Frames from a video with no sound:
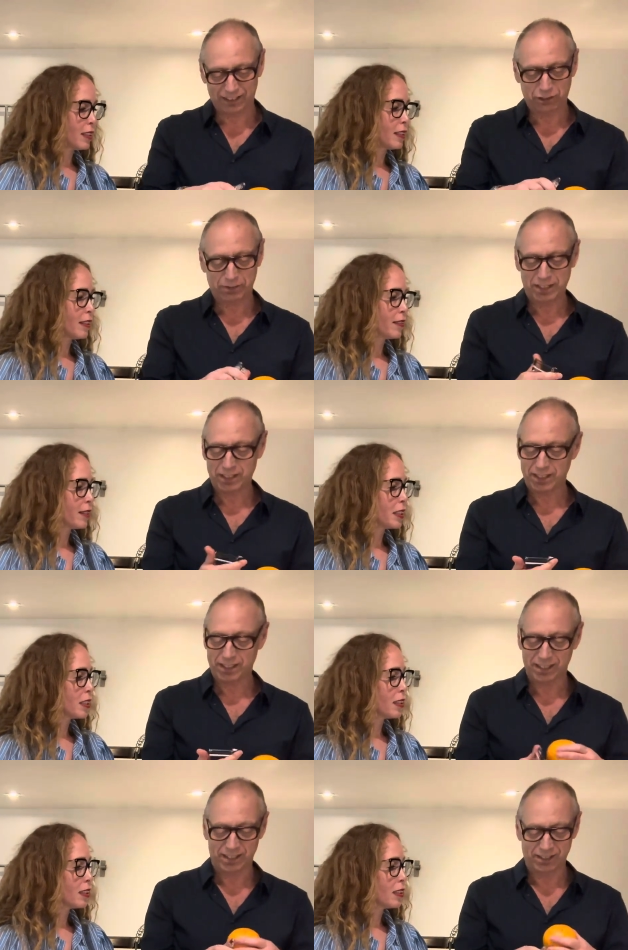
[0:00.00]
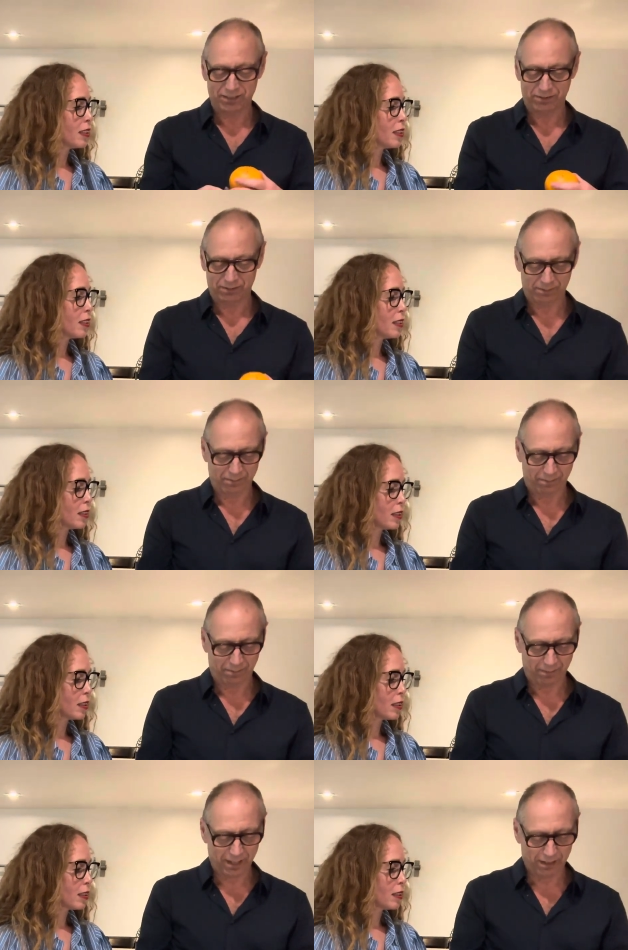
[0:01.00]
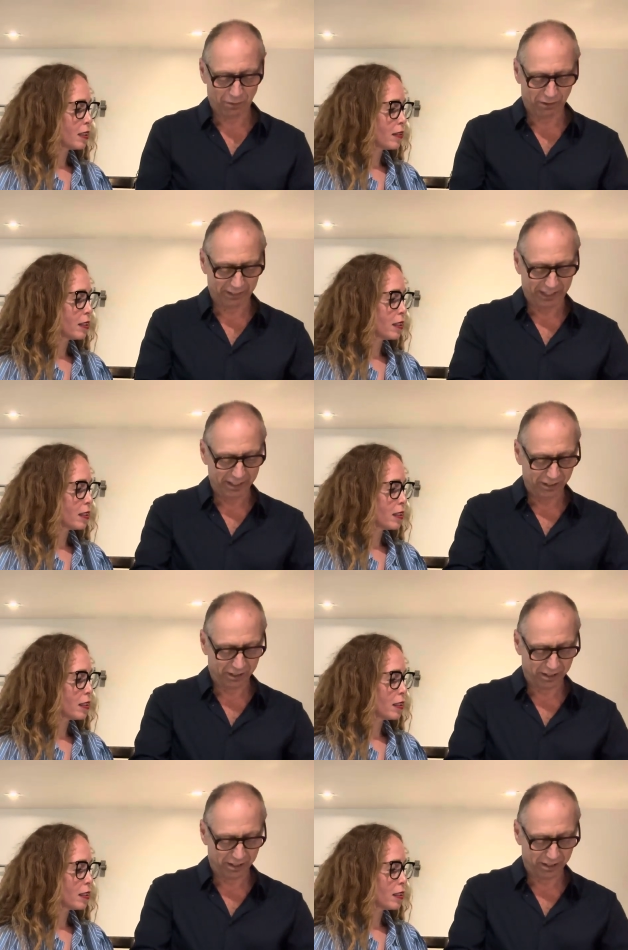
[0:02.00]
Speaker 1: a twist of orange.